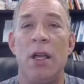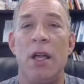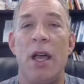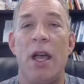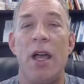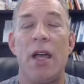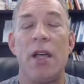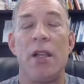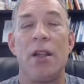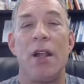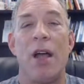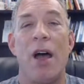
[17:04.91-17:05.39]

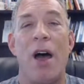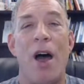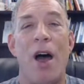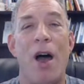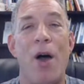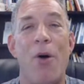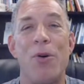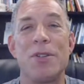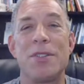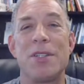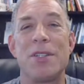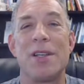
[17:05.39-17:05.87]
And I
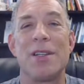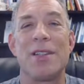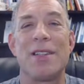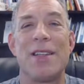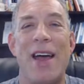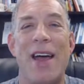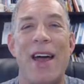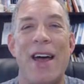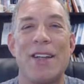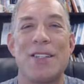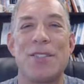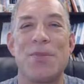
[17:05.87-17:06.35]
always like to
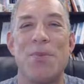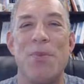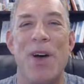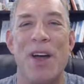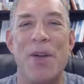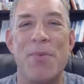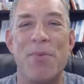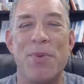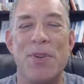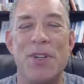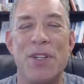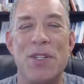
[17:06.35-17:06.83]
ask my
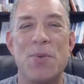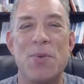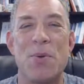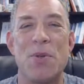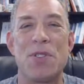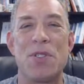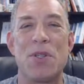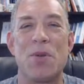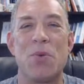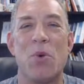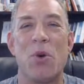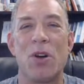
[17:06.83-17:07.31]
participants
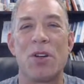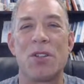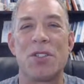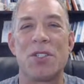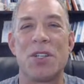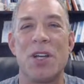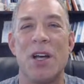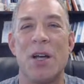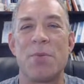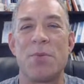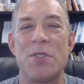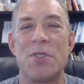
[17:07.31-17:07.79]
in
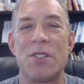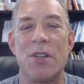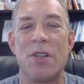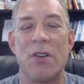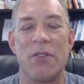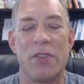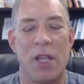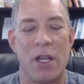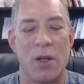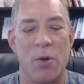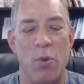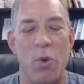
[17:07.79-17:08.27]
workshops and stuff
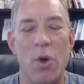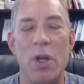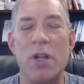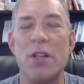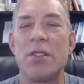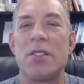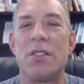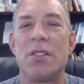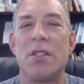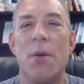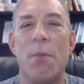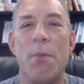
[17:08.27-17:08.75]
like, what
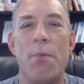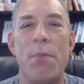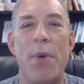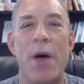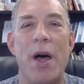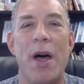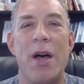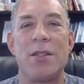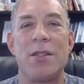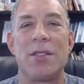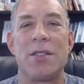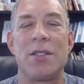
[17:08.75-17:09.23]
is the
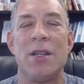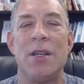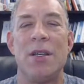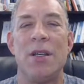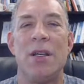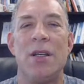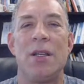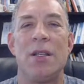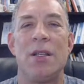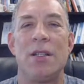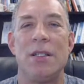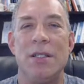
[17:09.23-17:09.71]
best
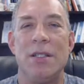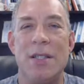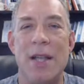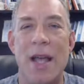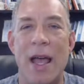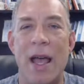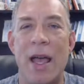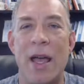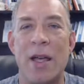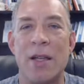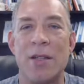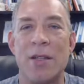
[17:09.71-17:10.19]

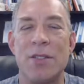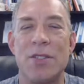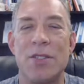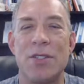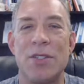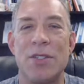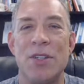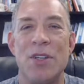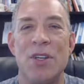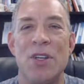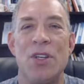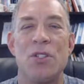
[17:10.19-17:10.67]

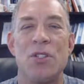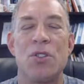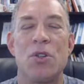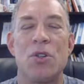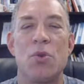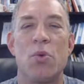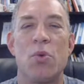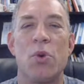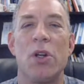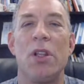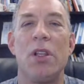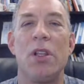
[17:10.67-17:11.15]
dance to
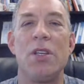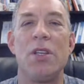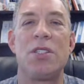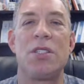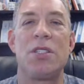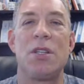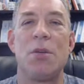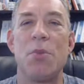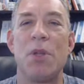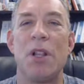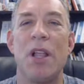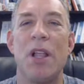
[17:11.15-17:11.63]
really
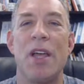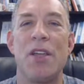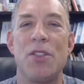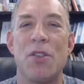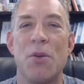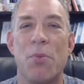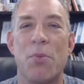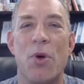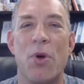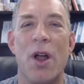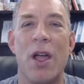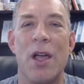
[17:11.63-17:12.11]
stimulate the
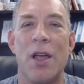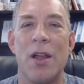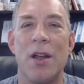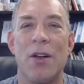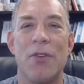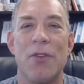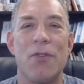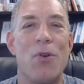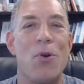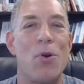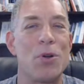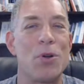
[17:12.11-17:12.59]
brain? And
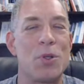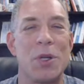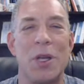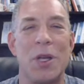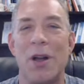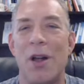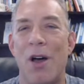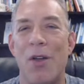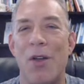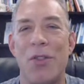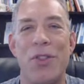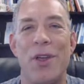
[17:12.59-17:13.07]
of course, you get
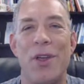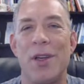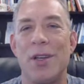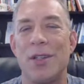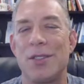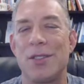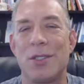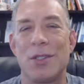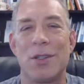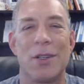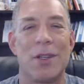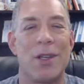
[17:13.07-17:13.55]
all
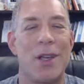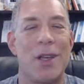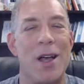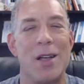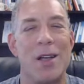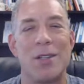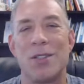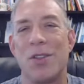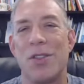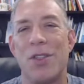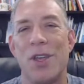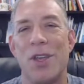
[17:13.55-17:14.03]

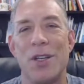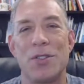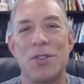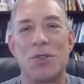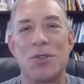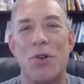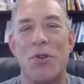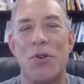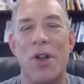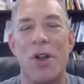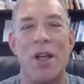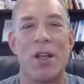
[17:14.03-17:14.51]
kinds of things
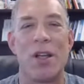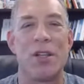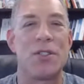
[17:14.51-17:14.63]
thrown out.